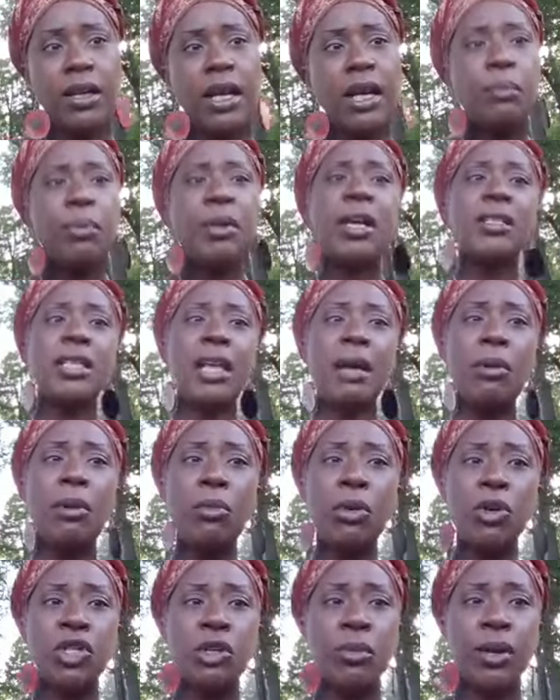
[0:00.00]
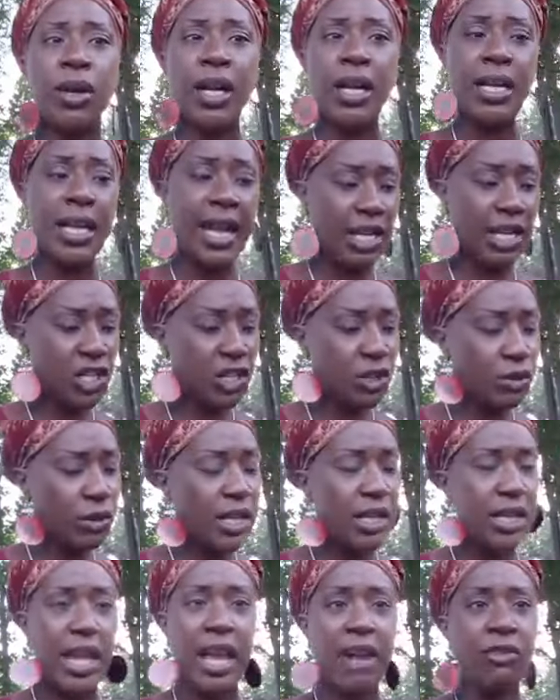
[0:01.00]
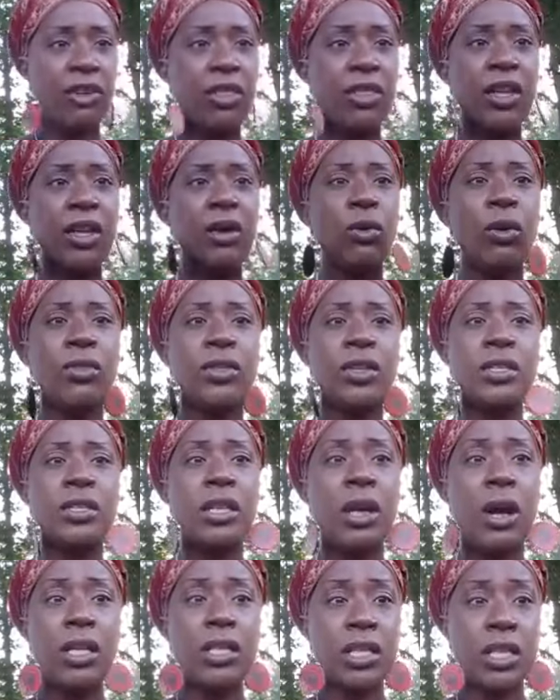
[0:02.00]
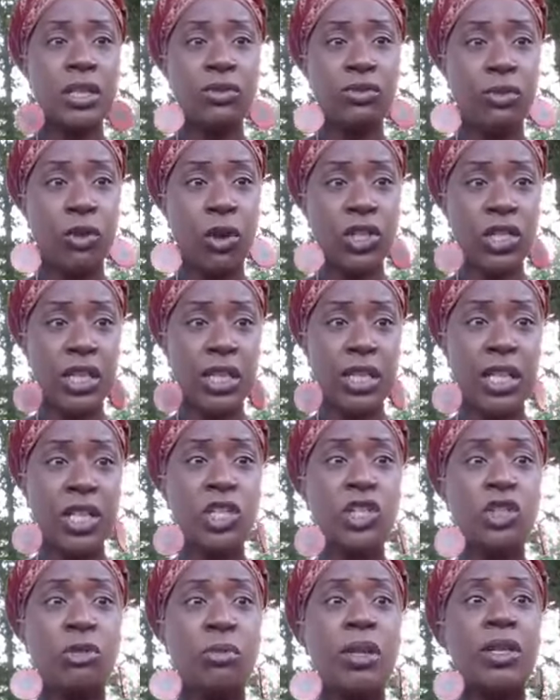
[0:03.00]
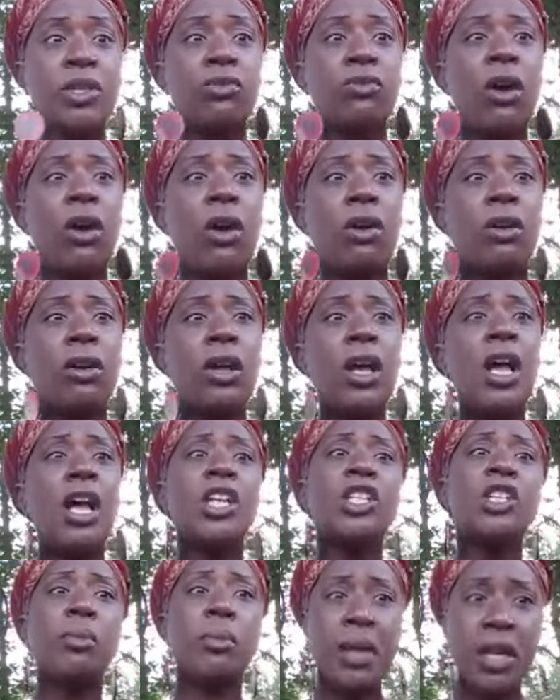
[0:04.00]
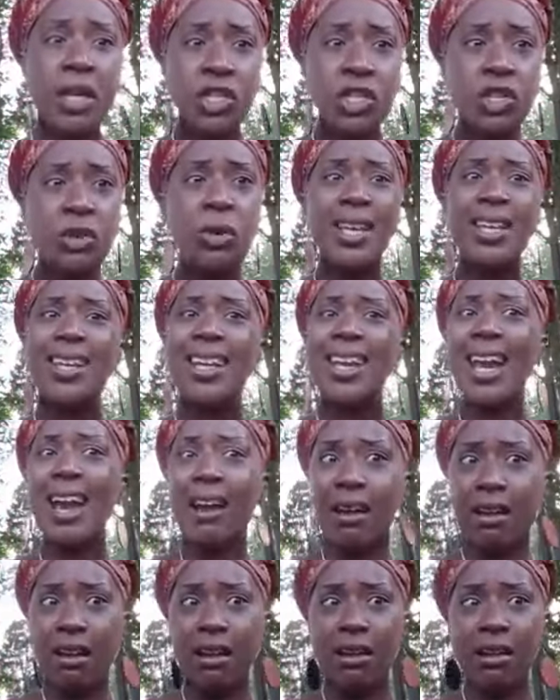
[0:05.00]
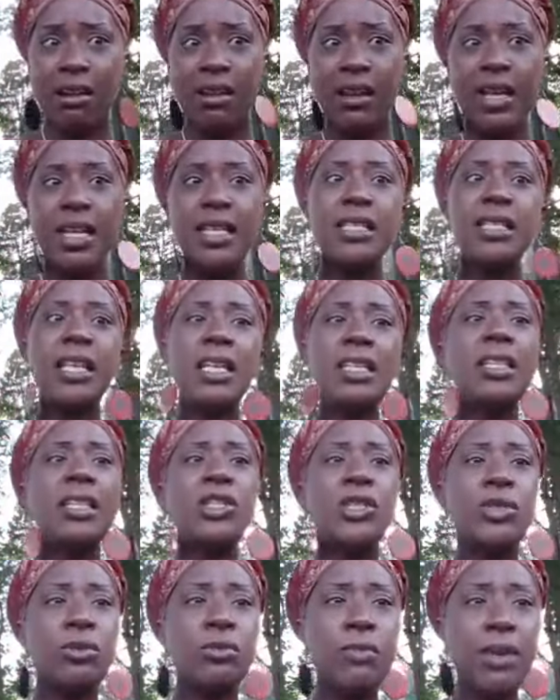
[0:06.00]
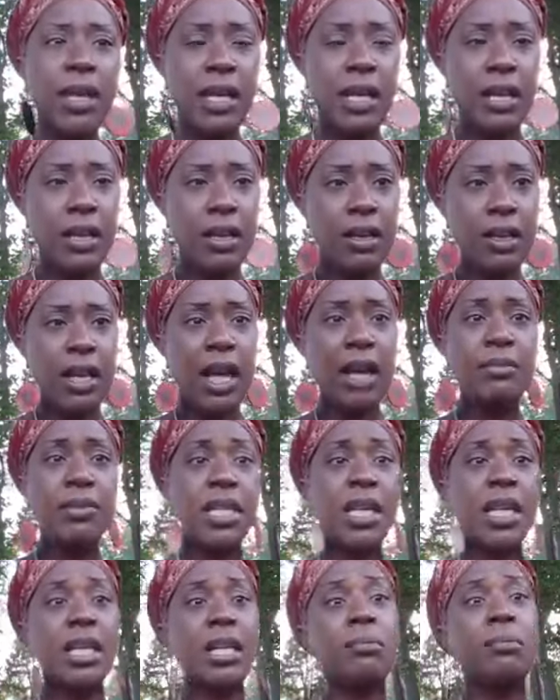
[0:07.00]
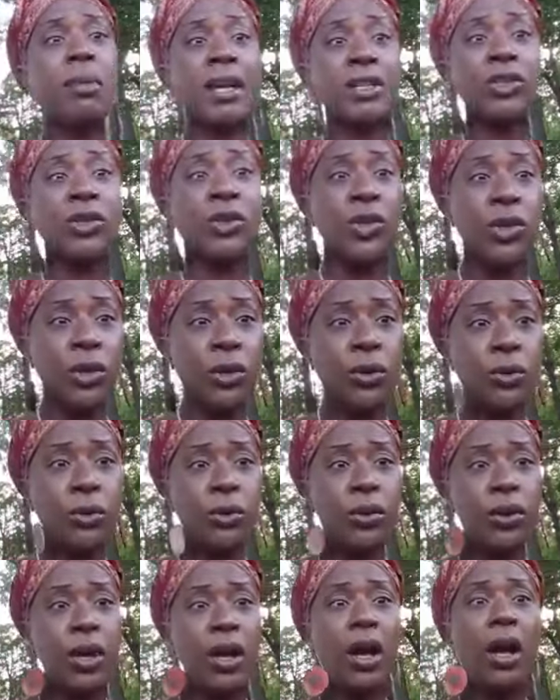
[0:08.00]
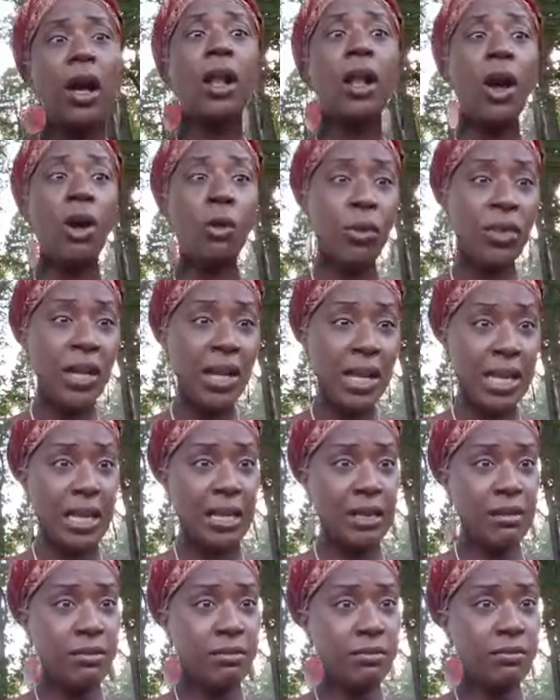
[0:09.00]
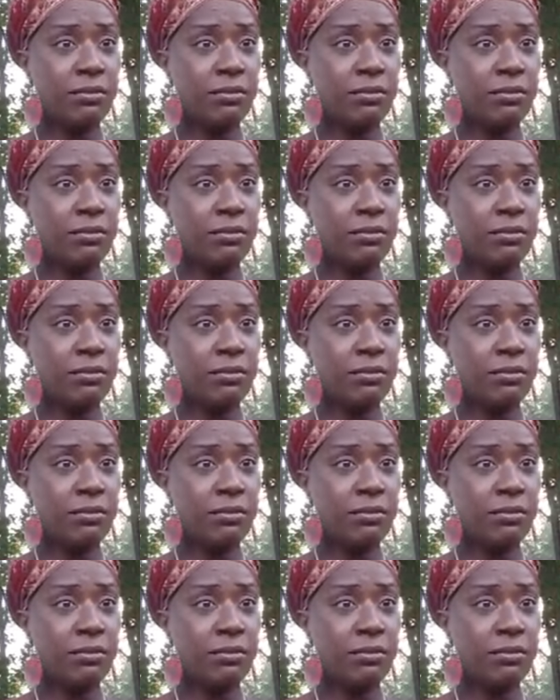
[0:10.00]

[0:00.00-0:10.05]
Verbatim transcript: because I'm a Morse American national and everything on this this fraudulent instrument is wrong. So because you in error sent this to me, I'm sending it back to you along with a lien,